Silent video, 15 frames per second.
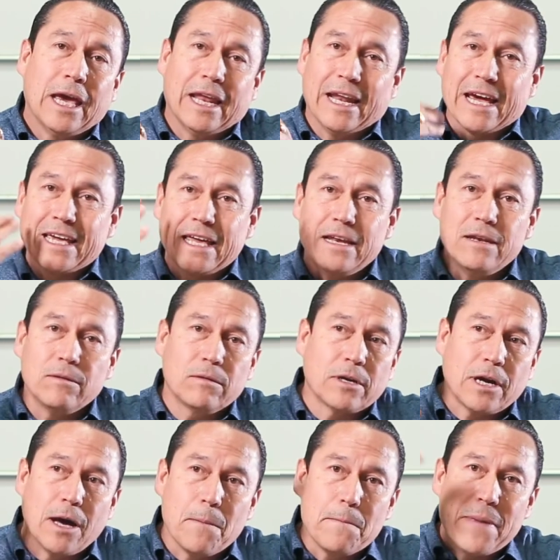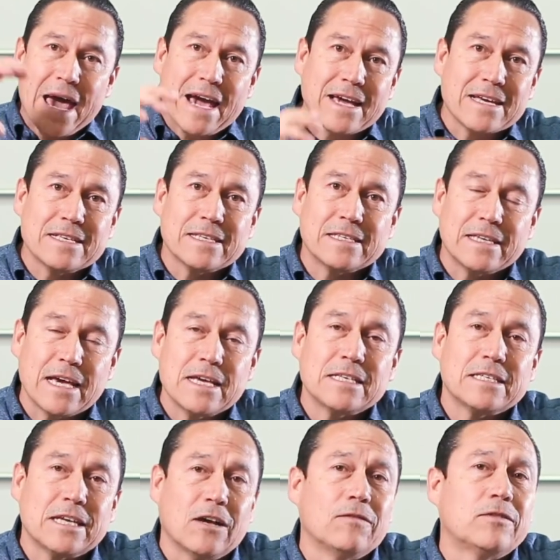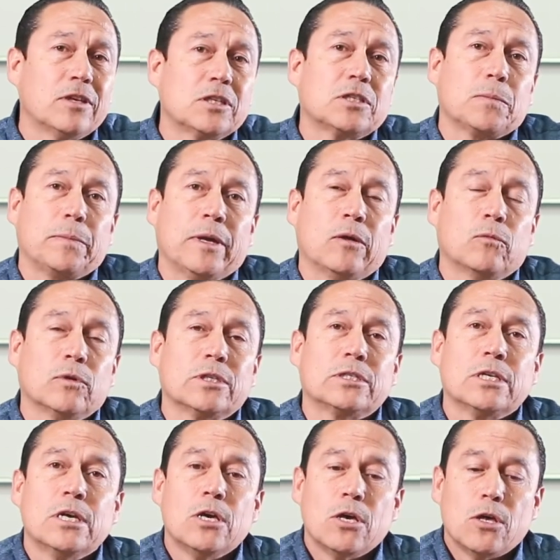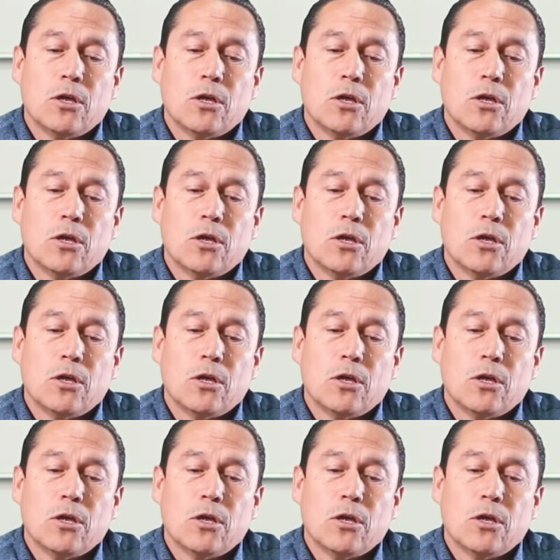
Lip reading: And I can come back and say self-discipline was